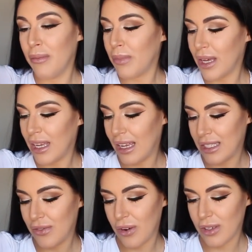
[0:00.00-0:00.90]
but
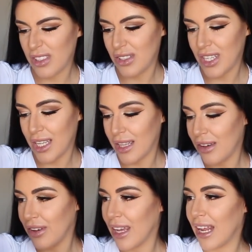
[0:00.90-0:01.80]
as far as just like
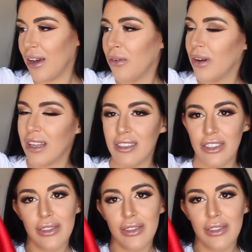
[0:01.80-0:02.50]
leaving it out and